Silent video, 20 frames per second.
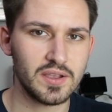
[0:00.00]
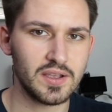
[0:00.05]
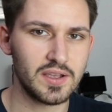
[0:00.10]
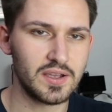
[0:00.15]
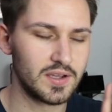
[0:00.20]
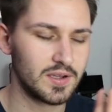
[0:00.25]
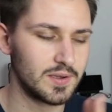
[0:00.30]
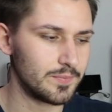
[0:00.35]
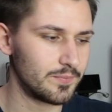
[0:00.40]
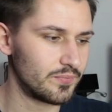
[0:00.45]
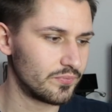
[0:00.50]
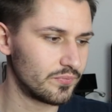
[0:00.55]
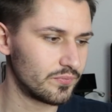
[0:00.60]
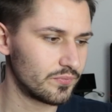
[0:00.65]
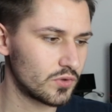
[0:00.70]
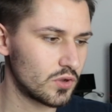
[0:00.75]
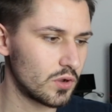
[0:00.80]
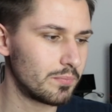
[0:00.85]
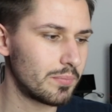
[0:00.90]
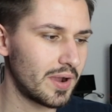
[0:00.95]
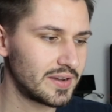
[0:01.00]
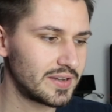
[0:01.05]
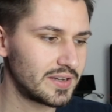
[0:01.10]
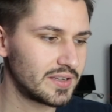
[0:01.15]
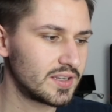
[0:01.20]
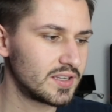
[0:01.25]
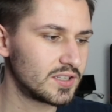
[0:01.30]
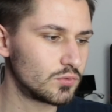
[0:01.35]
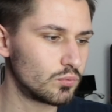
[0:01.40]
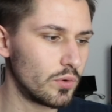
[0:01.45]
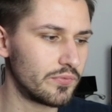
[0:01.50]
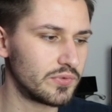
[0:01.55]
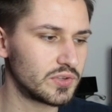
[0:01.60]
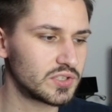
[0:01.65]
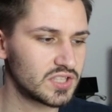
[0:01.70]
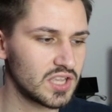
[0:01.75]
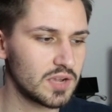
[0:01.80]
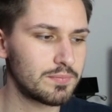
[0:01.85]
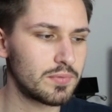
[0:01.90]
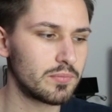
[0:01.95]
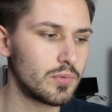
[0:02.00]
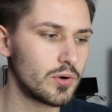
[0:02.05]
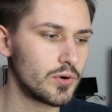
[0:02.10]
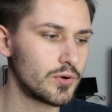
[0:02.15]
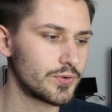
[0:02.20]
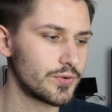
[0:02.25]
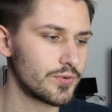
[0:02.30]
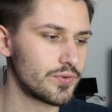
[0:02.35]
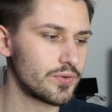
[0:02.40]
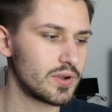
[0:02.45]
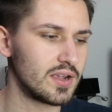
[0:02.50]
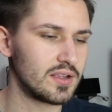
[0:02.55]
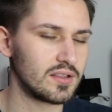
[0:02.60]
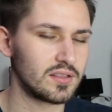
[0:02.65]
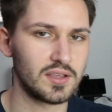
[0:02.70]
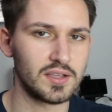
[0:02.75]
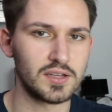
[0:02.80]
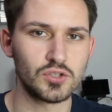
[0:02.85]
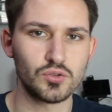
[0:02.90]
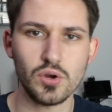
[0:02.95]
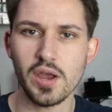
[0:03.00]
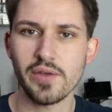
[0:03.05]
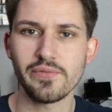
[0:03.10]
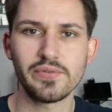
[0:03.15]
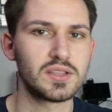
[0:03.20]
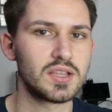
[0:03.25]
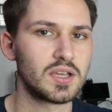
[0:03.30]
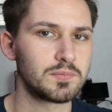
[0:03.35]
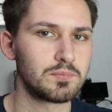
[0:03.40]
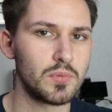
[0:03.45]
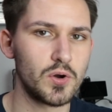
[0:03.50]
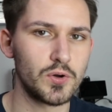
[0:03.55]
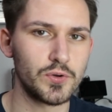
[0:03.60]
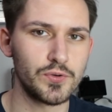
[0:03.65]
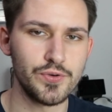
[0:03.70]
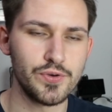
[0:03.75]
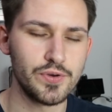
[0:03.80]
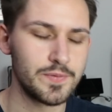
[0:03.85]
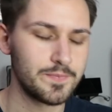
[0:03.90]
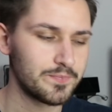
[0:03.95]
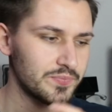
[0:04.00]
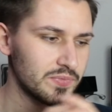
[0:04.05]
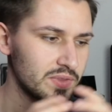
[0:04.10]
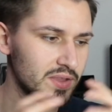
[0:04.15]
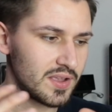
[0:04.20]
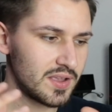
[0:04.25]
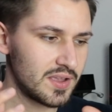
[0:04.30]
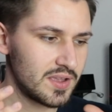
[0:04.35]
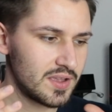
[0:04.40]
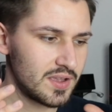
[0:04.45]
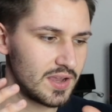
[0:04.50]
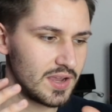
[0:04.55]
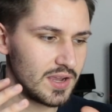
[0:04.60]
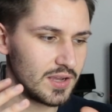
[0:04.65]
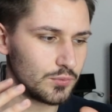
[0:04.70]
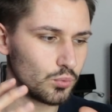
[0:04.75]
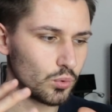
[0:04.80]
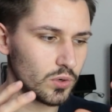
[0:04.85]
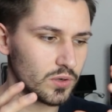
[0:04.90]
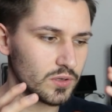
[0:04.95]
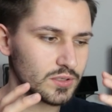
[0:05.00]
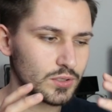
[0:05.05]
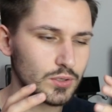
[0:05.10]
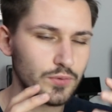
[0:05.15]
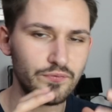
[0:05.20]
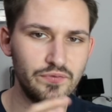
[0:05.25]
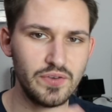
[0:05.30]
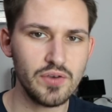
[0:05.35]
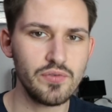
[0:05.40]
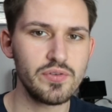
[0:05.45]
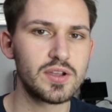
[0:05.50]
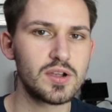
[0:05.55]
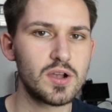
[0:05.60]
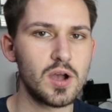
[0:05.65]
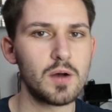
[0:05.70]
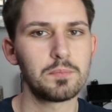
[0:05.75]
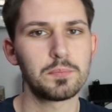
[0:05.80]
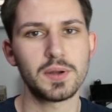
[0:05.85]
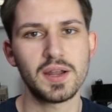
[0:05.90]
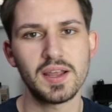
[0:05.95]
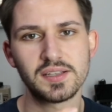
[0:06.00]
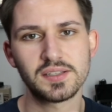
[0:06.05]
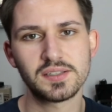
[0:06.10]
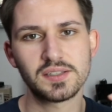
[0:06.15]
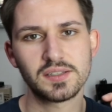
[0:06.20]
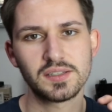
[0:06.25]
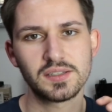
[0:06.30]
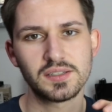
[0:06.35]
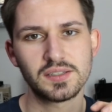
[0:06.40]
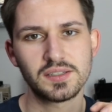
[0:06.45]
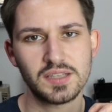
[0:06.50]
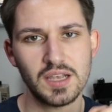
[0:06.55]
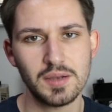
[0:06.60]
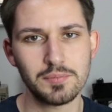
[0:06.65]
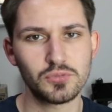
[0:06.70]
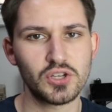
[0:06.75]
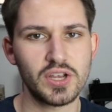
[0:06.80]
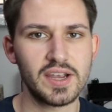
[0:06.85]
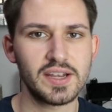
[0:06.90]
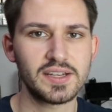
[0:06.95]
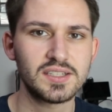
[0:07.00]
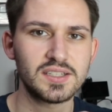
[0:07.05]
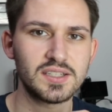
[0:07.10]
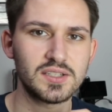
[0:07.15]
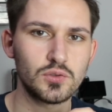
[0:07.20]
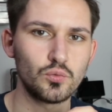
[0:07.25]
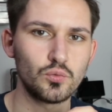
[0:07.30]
combining it with a stepper motor and then driving that motor. It was a very complex subject,